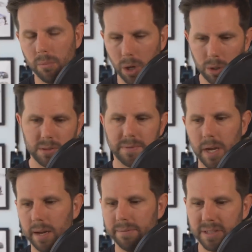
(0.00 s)
modes of
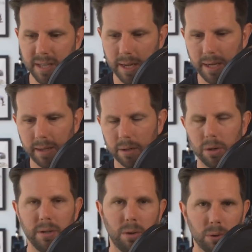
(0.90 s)
kind of sitting and,
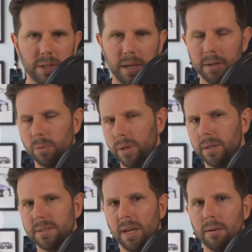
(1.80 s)
and holding onto the
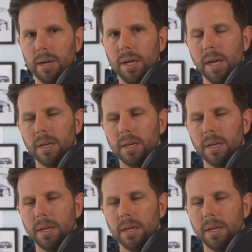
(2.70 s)
wheel, et cetera.